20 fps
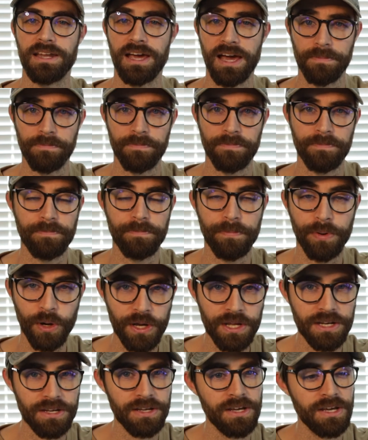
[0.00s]
I
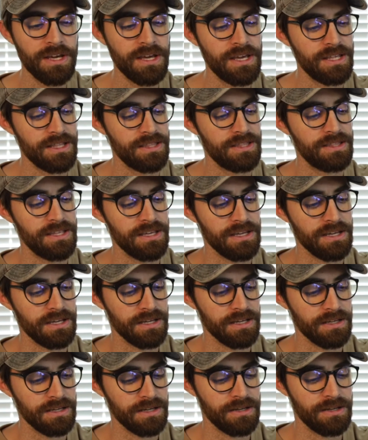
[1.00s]
put
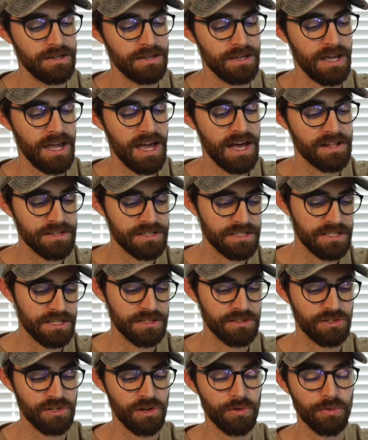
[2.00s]
the
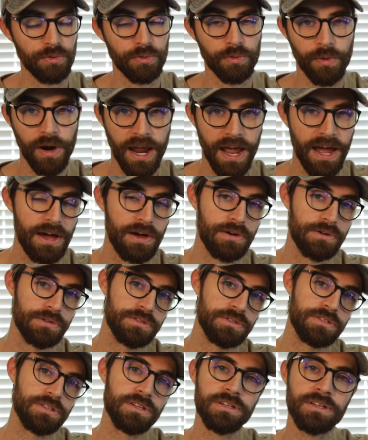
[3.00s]
LEDs
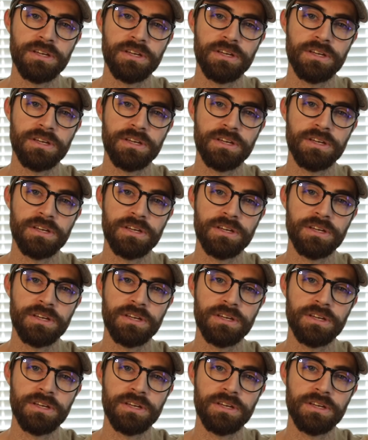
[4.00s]
around